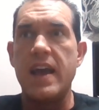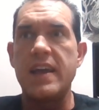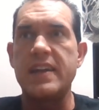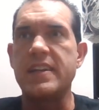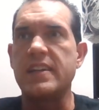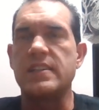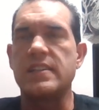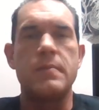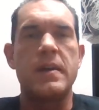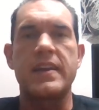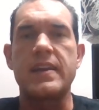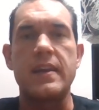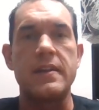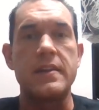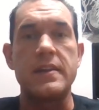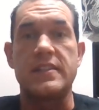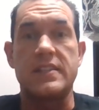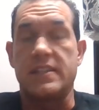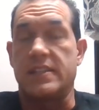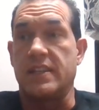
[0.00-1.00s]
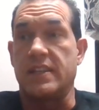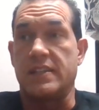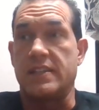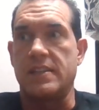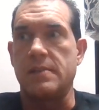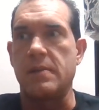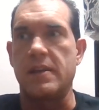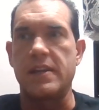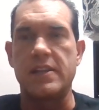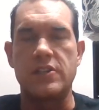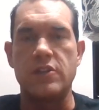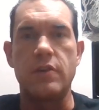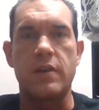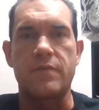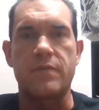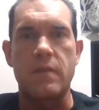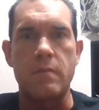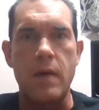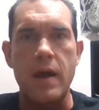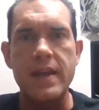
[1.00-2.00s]
it doesn't make any. It doesn't seem like you're doing
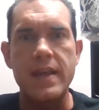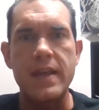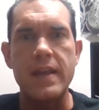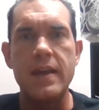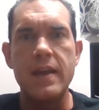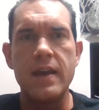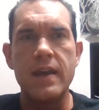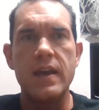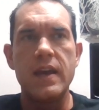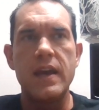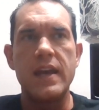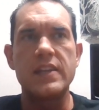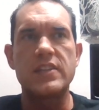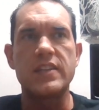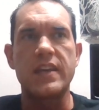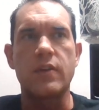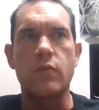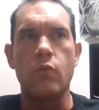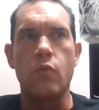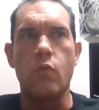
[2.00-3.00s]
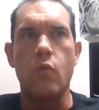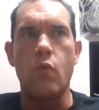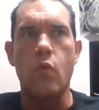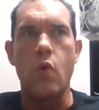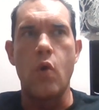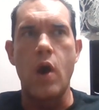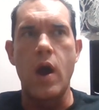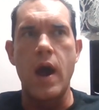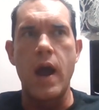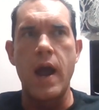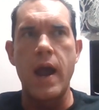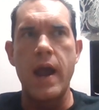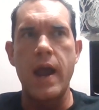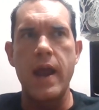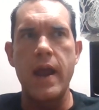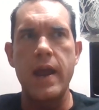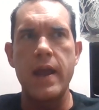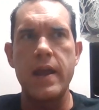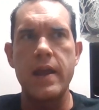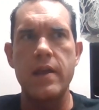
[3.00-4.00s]
it for money. It's like why